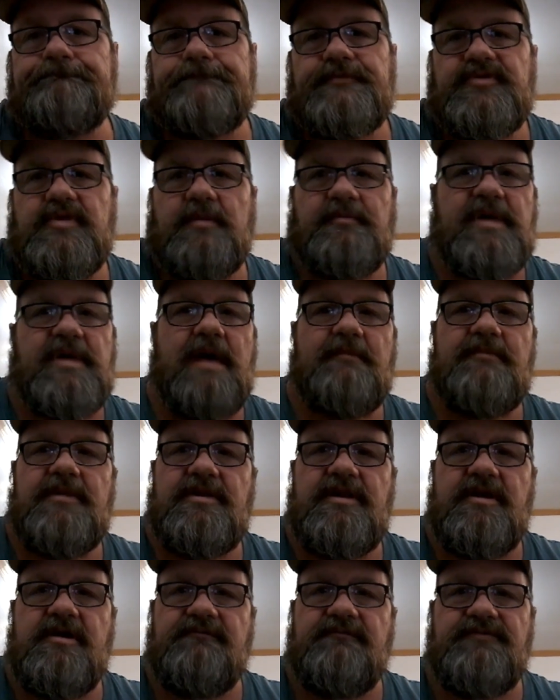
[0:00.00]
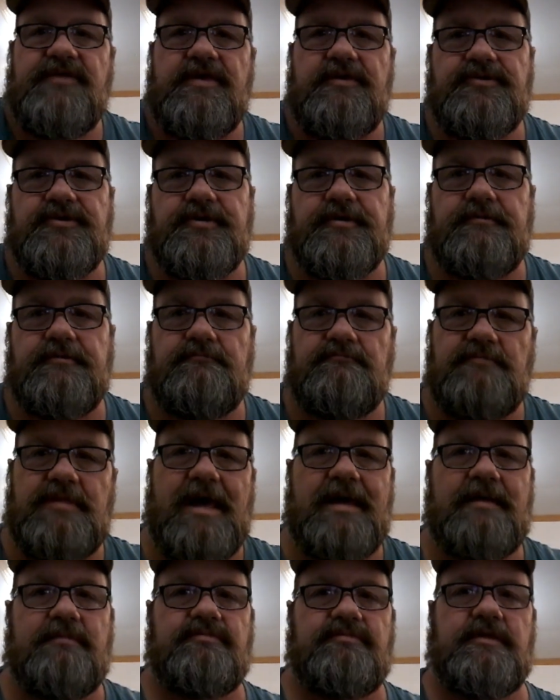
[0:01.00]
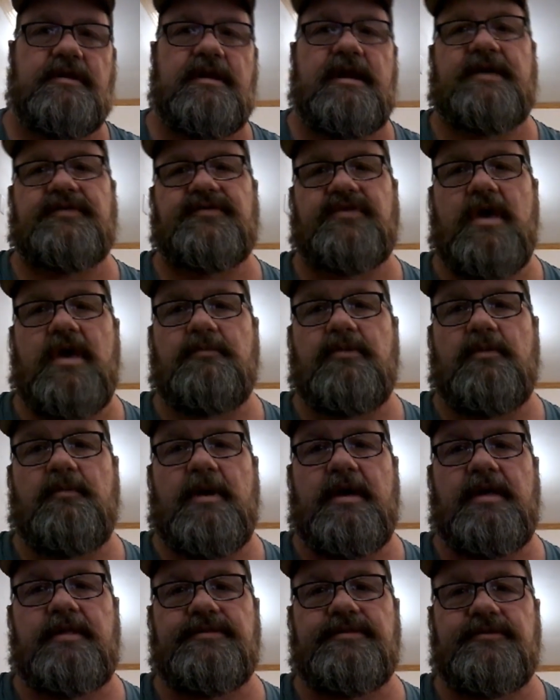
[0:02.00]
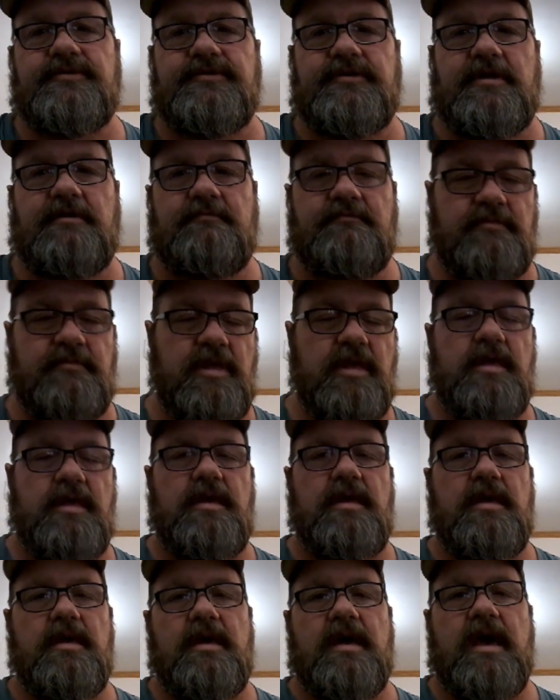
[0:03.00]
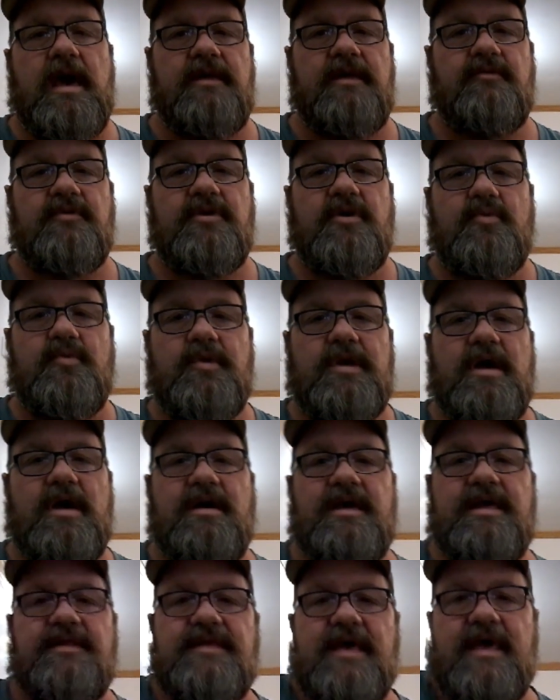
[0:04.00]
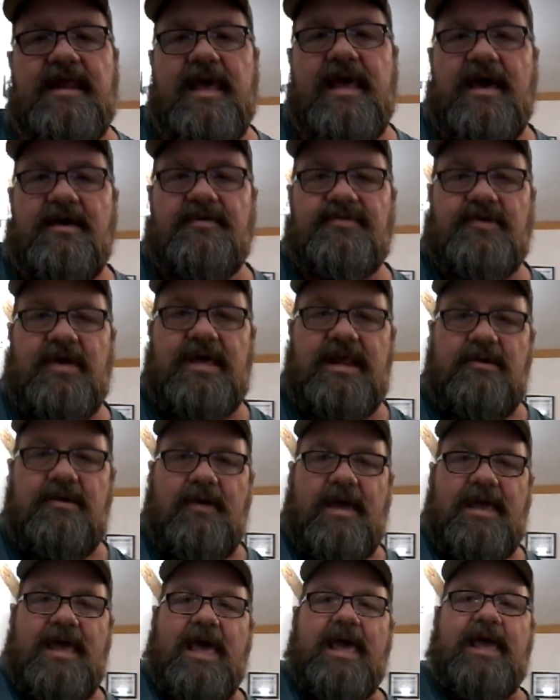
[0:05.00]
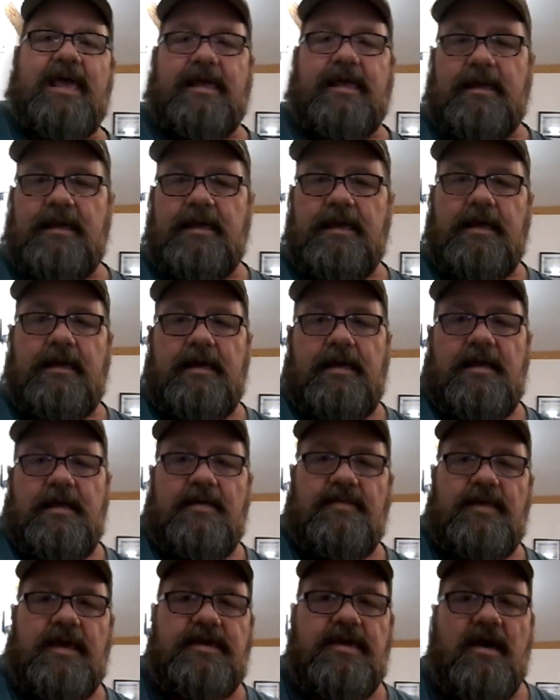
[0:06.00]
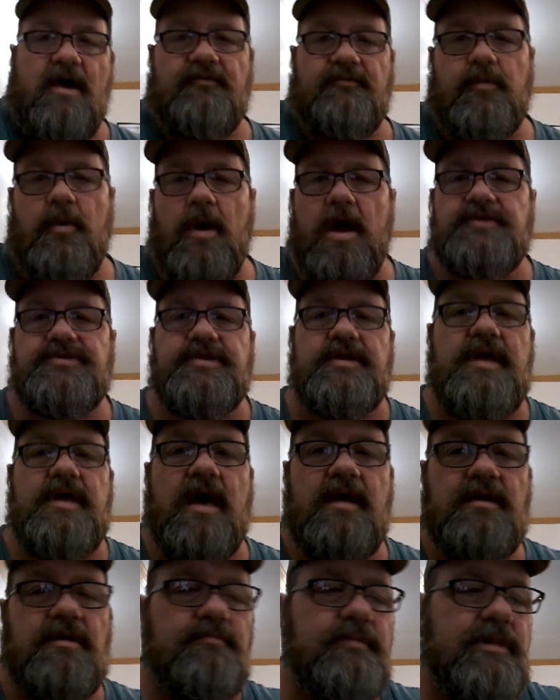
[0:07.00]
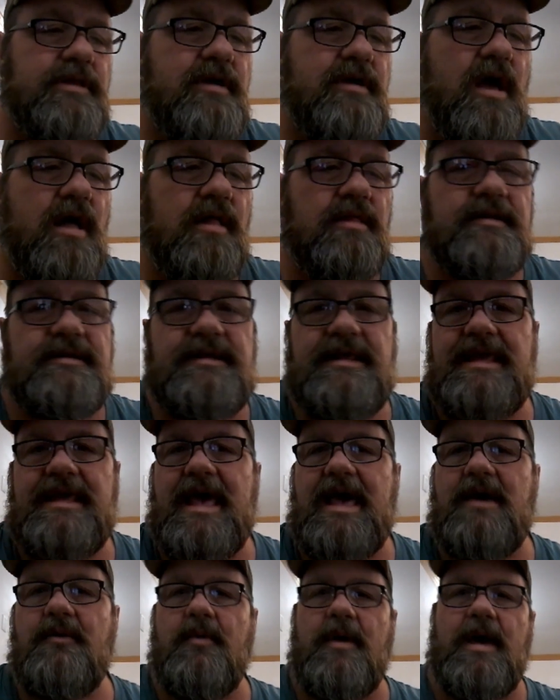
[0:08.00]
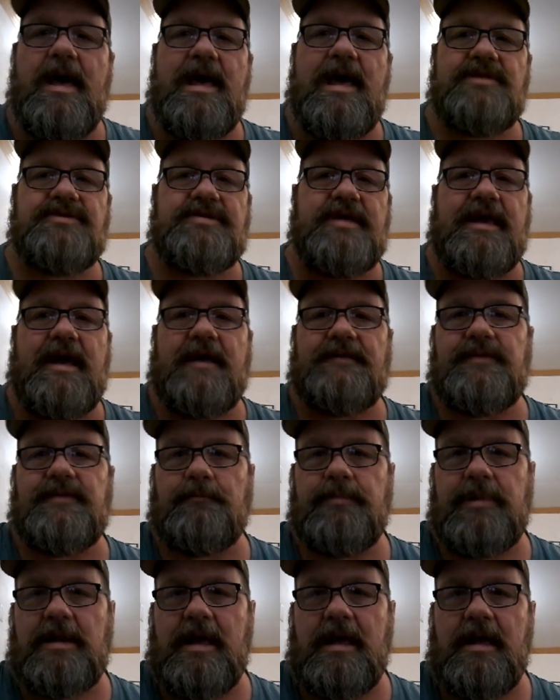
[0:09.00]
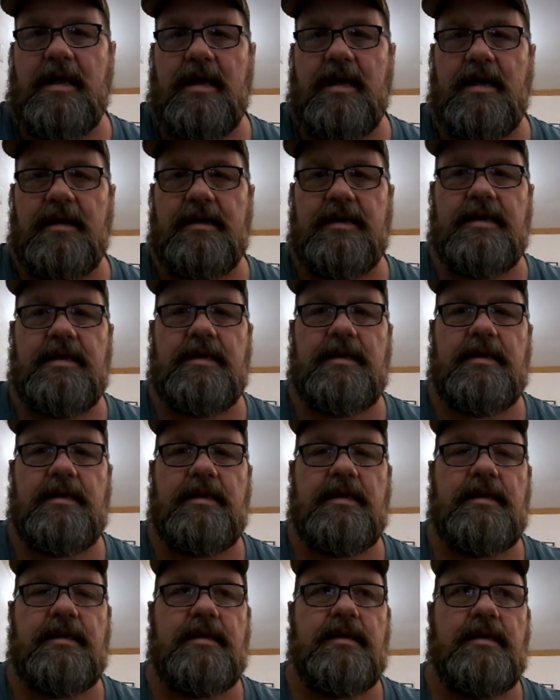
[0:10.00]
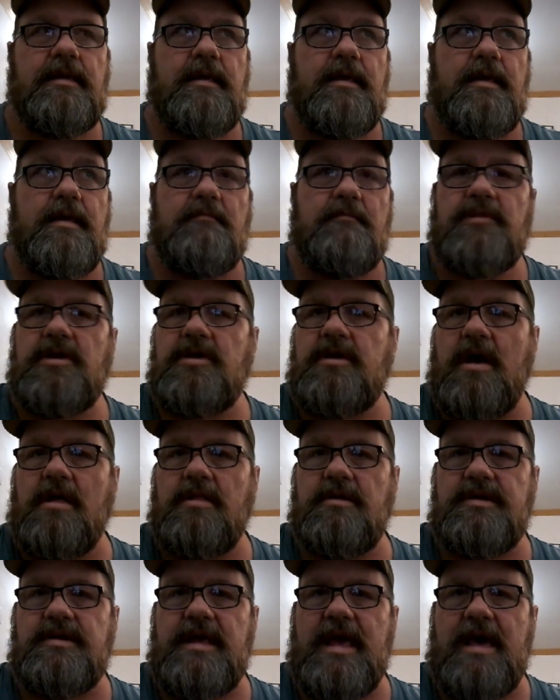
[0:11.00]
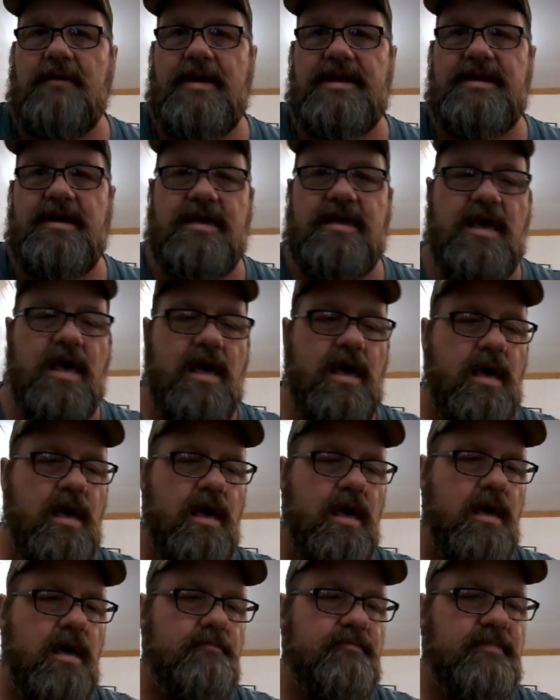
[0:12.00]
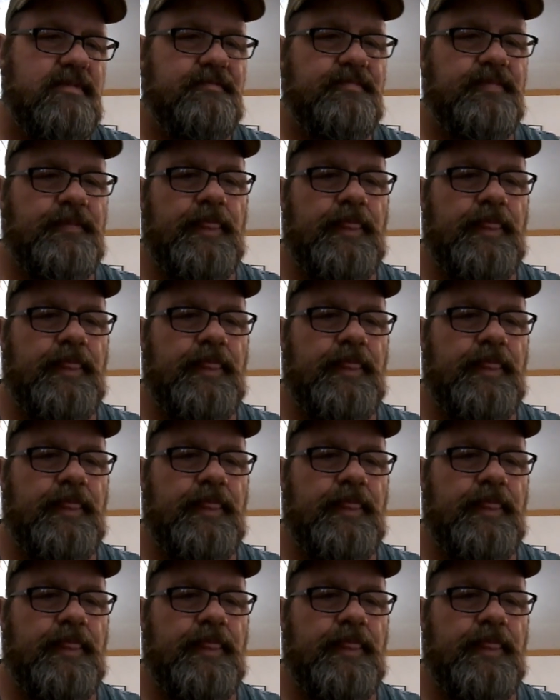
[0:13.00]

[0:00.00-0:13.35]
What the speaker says: sometime in the near future, like the next couple months or something. I don't know when I'll get that out. So anyway, hey, thank y'all for watching Donald Blue Collar DIY. Check out the blog, bluecollardiy.com.